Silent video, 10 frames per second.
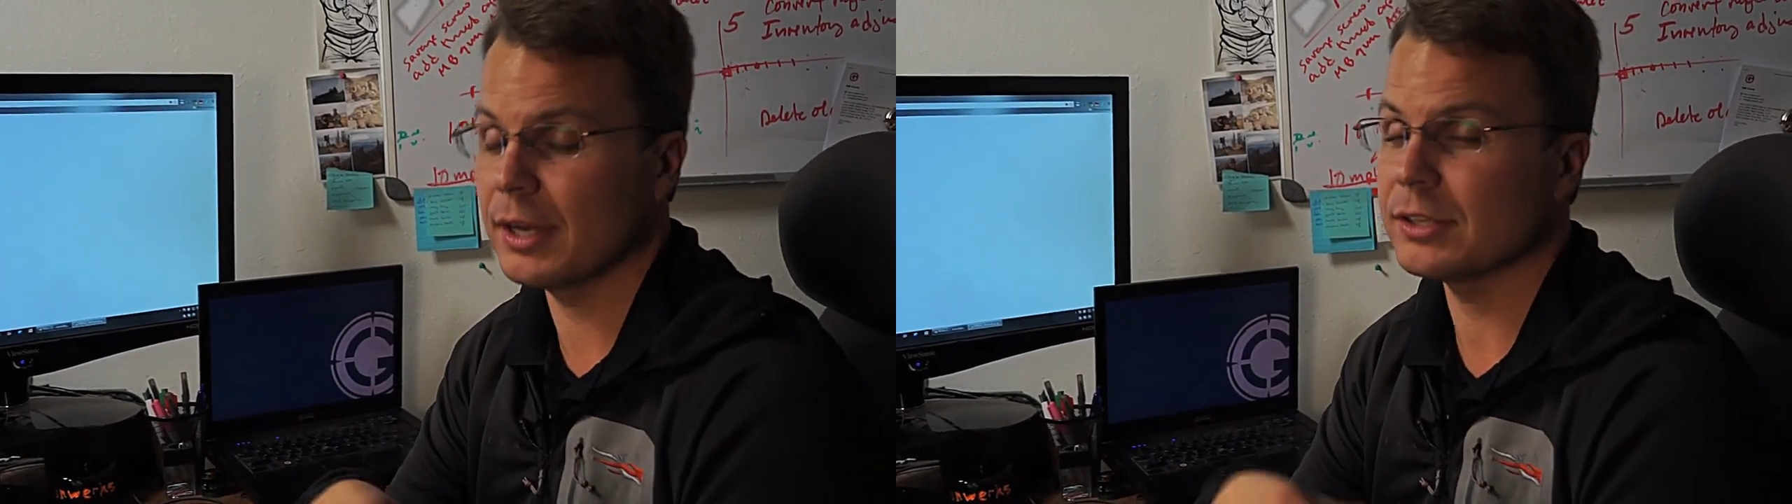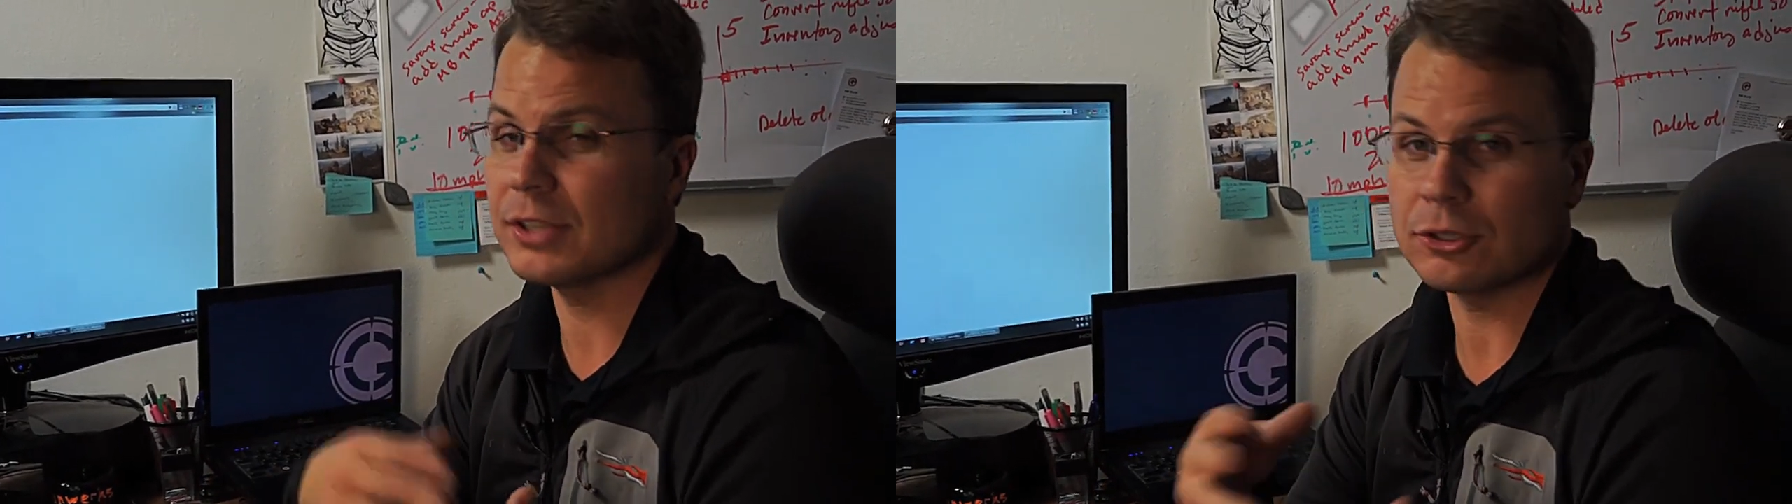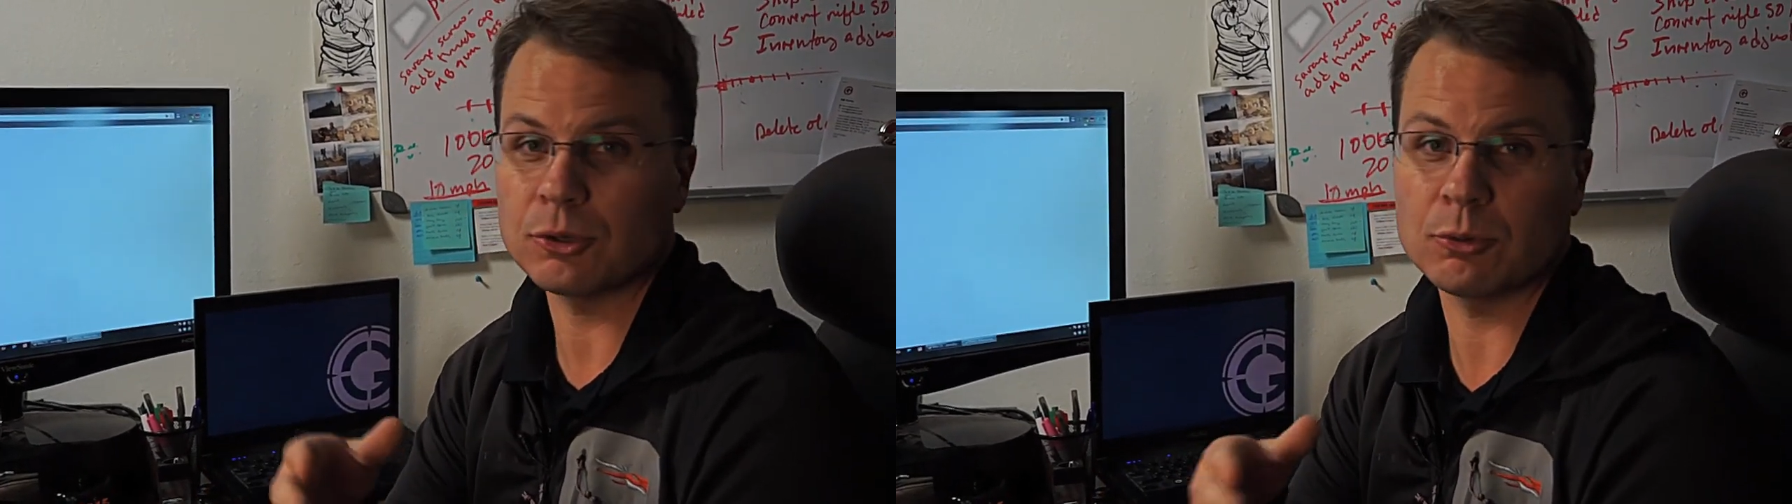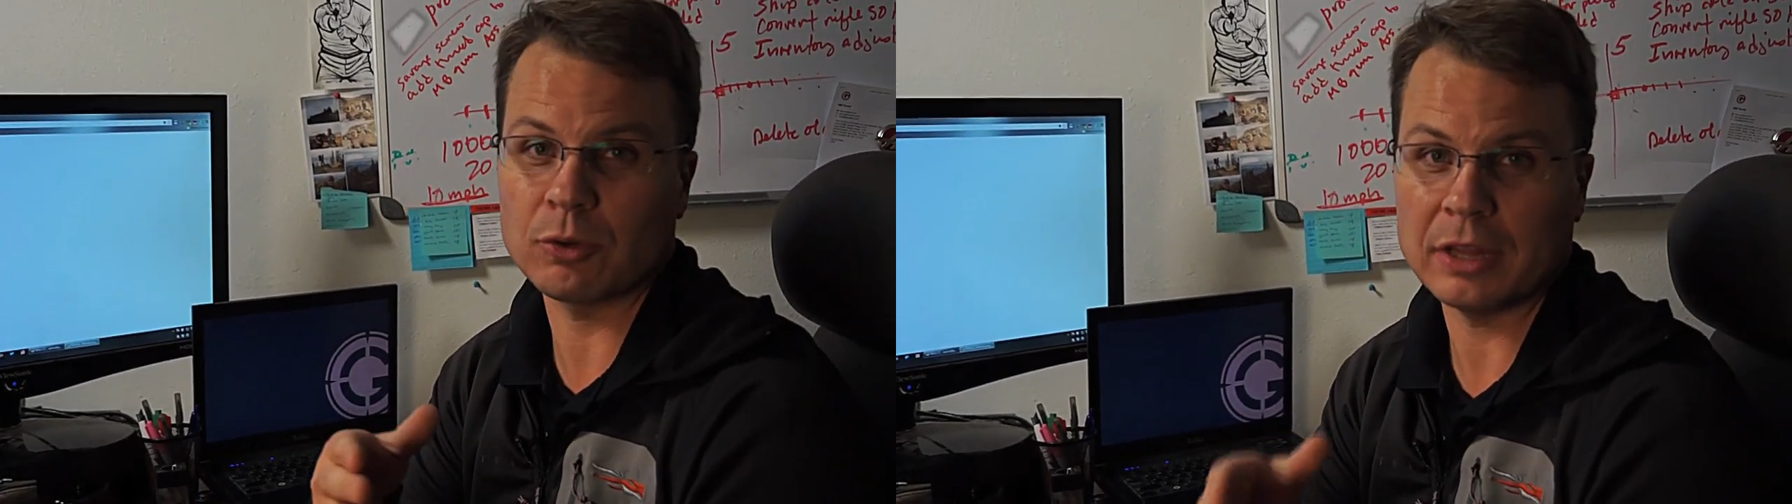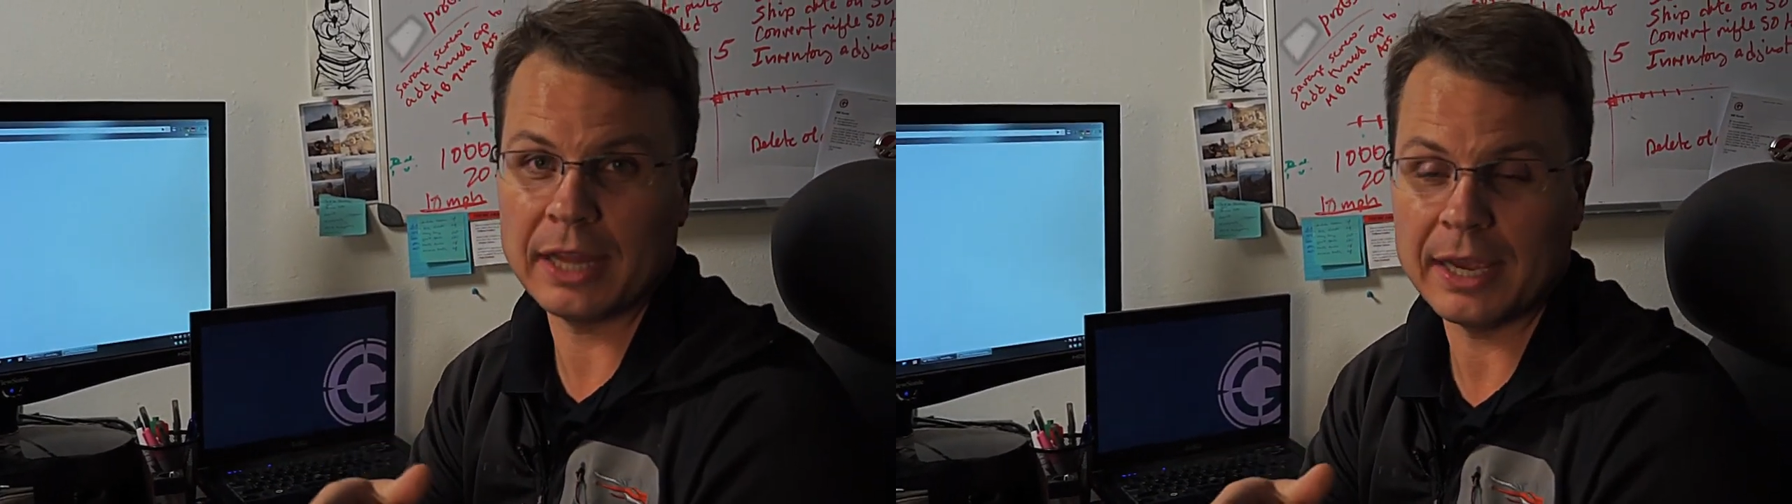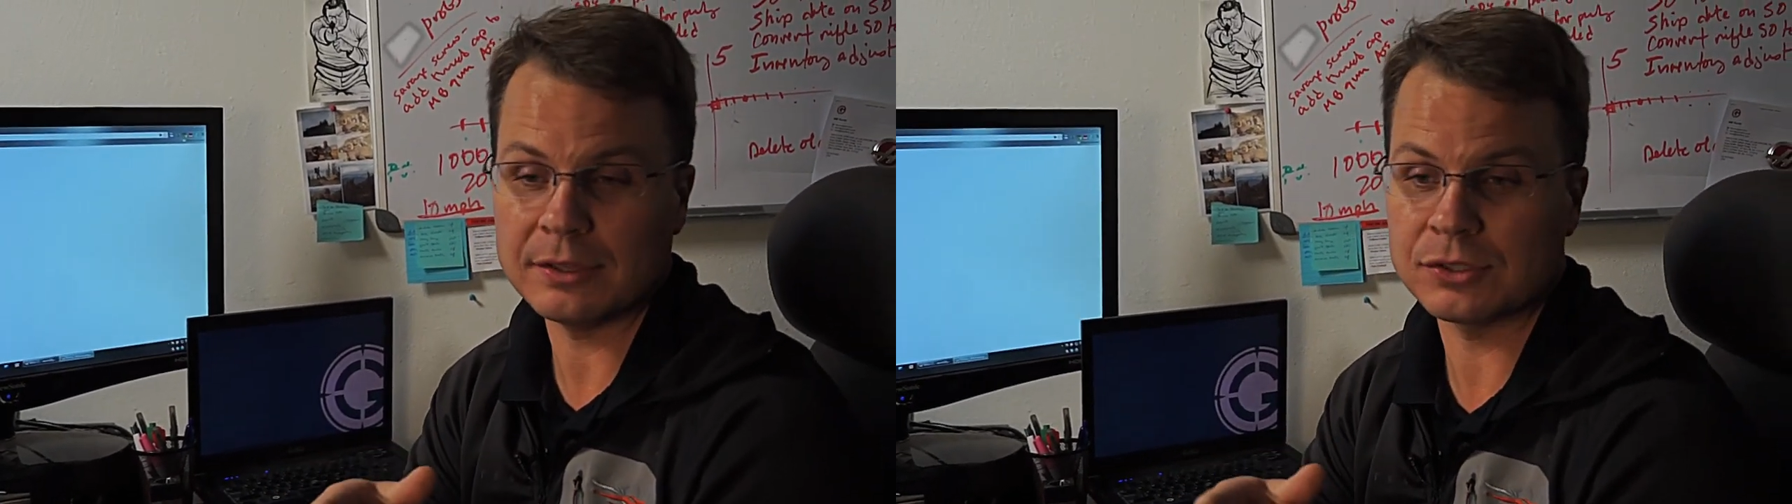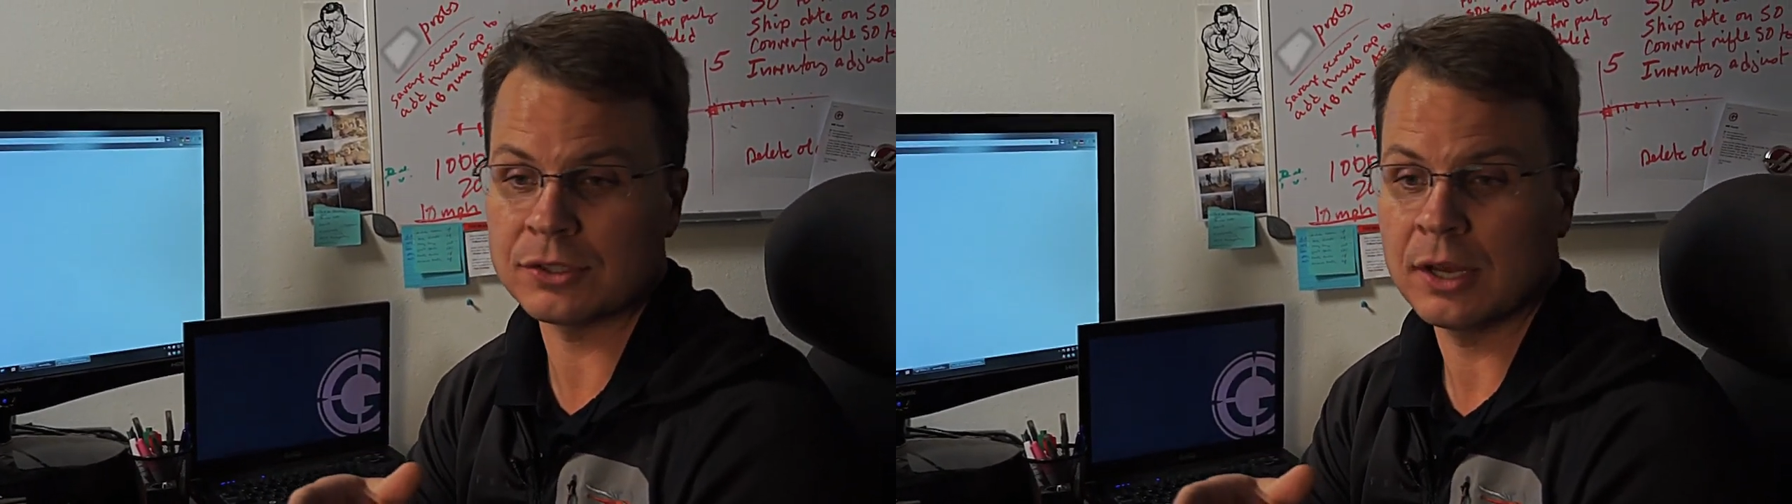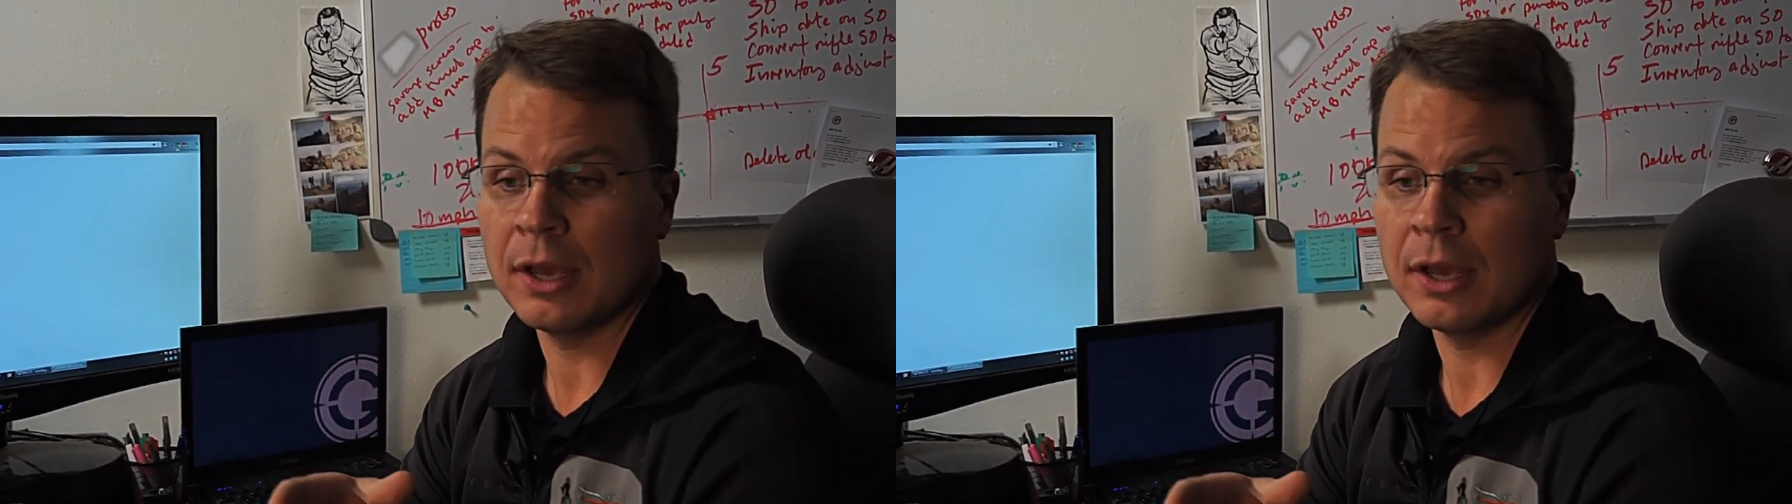It essentially relates